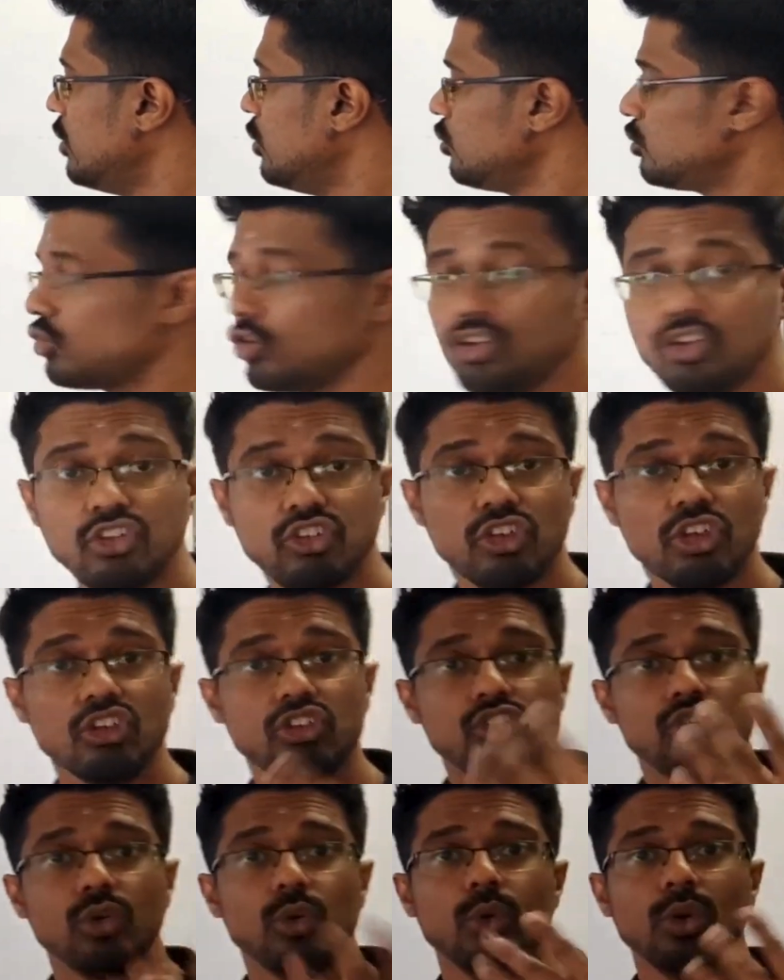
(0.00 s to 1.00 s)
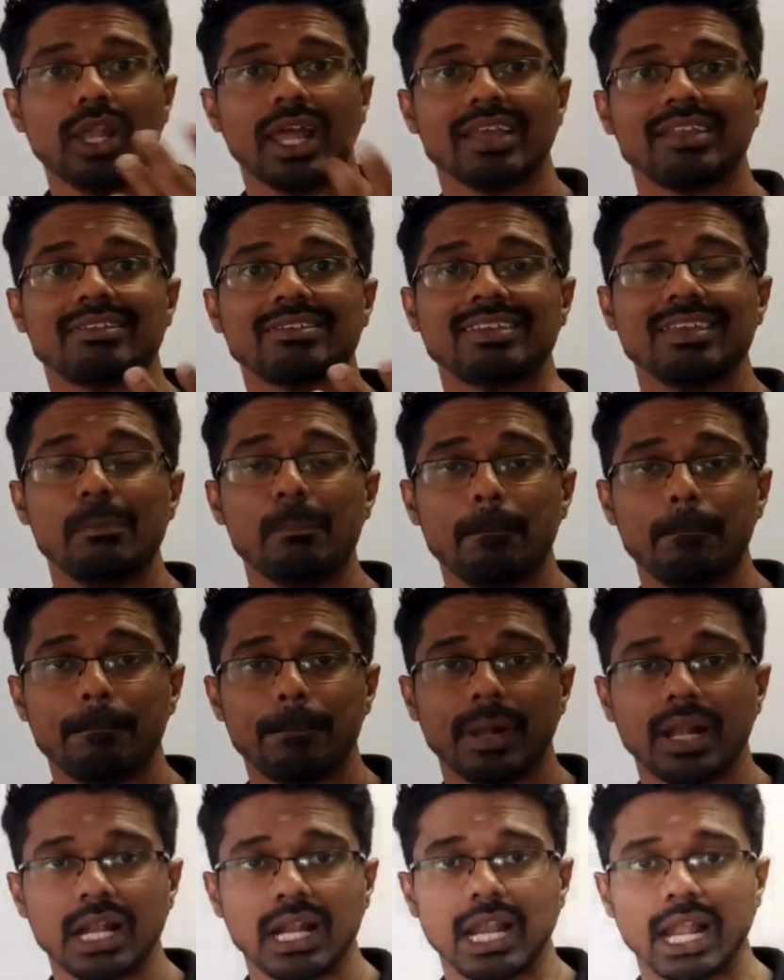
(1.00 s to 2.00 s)
So you just do
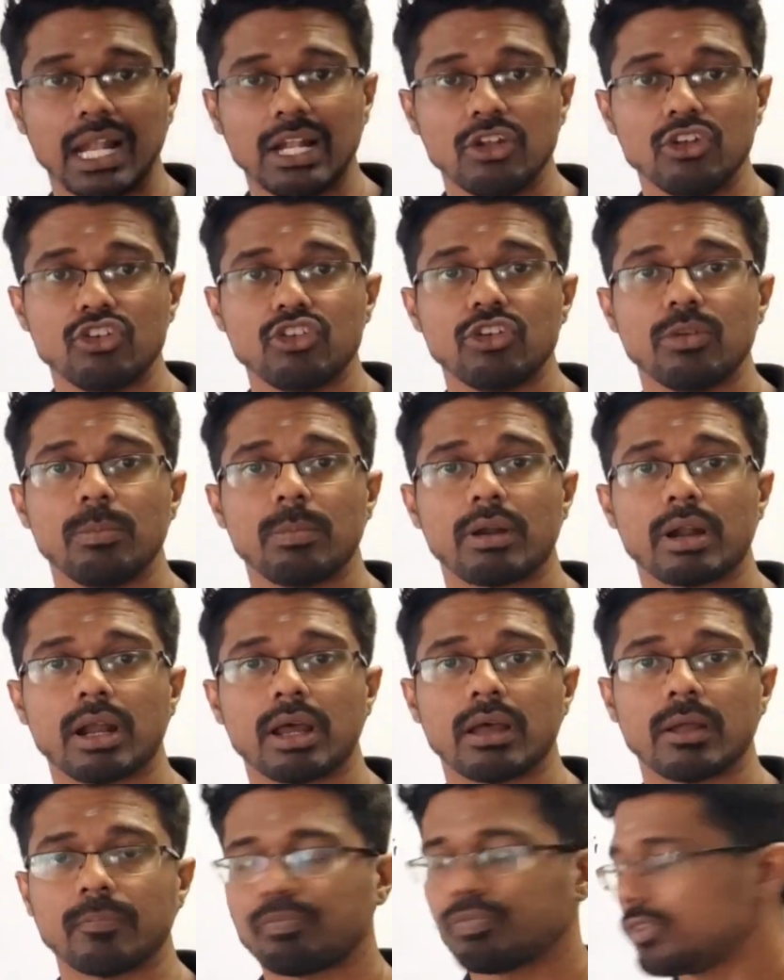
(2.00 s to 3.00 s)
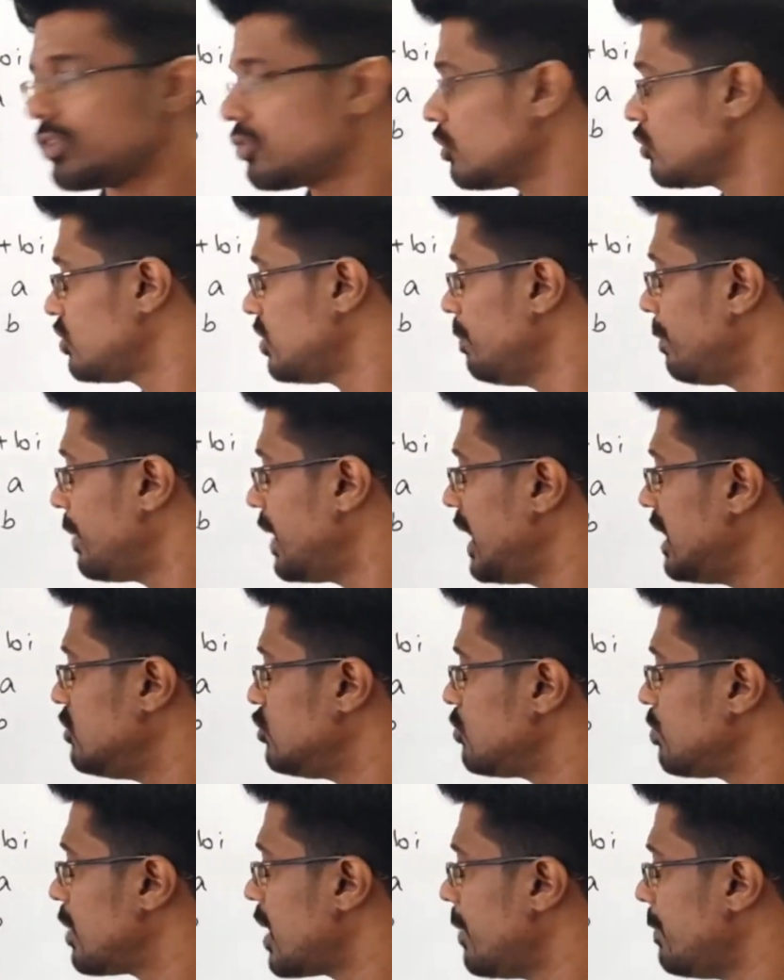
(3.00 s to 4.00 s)
simple algebra. So simple
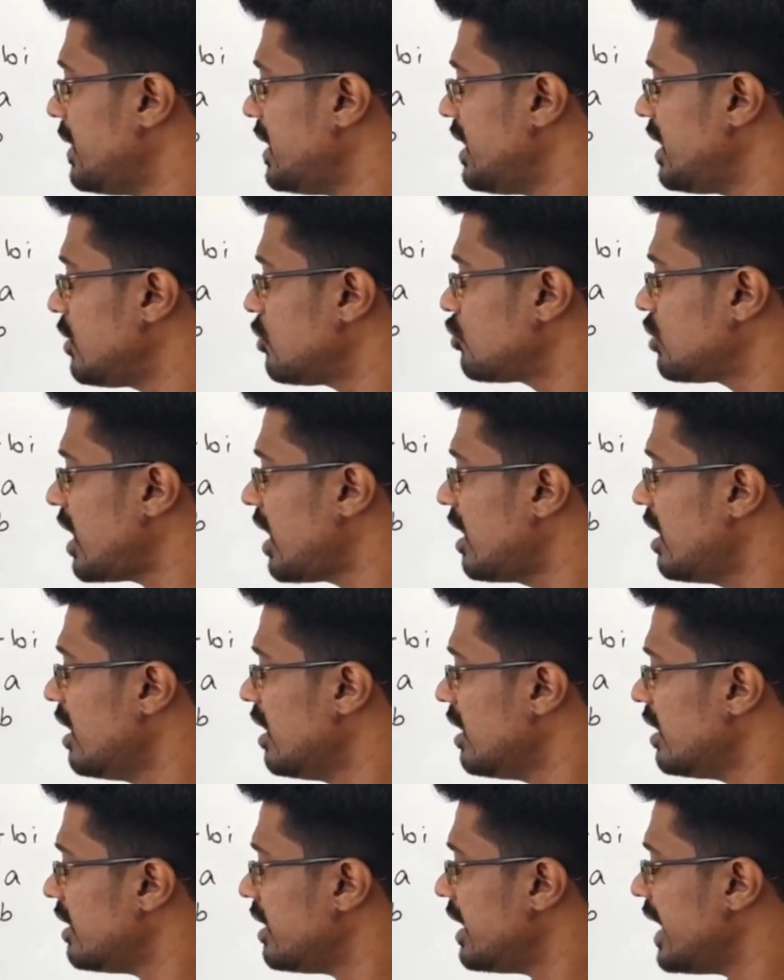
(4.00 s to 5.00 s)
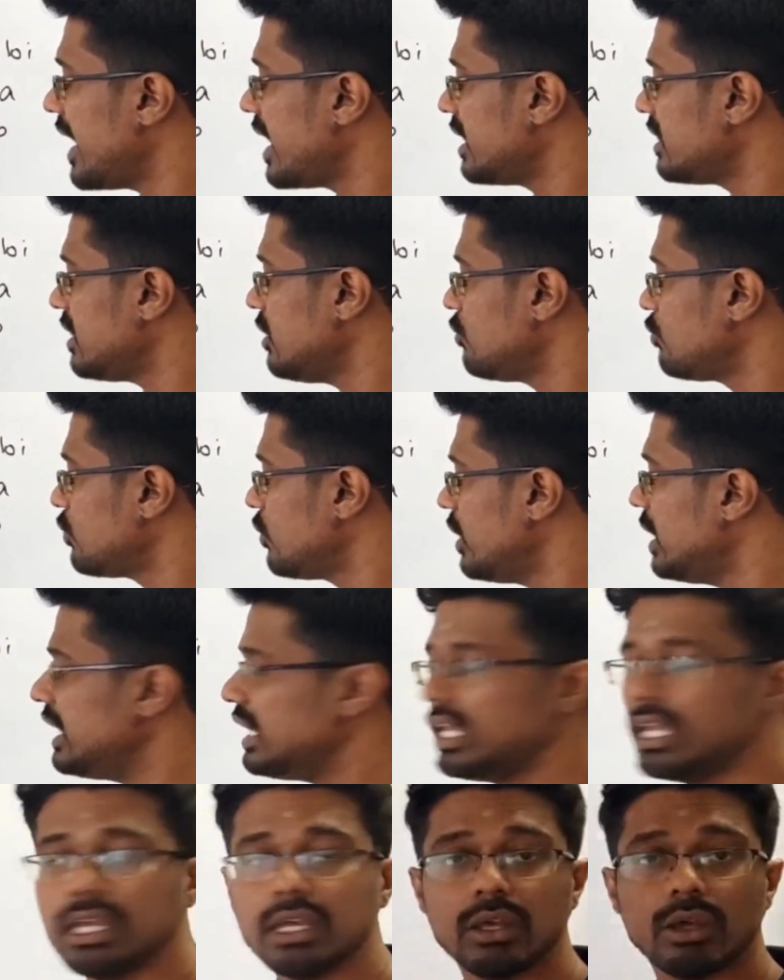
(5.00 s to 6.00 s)
algebra meaning to say negative 3,